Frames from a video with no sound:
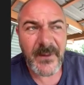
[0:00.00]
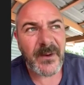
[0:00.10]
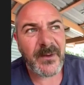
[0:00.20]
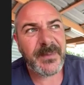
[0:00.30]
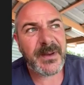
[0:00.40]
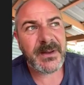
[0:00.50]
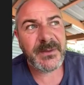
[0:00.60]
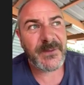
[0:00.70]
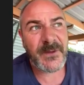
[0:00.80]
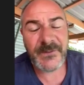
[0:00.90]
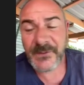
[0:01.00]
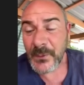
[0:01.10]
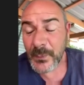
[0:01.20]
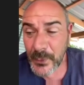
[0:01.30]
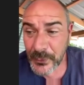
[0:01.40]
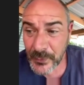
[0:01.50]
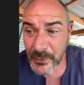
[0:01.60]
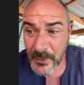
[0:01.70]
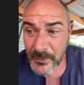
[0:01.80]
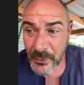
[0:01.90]
I've been changing the water a
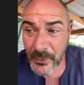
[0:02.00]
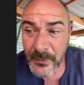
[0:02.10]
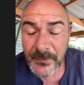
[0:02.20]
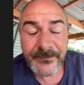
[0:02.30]
lot more.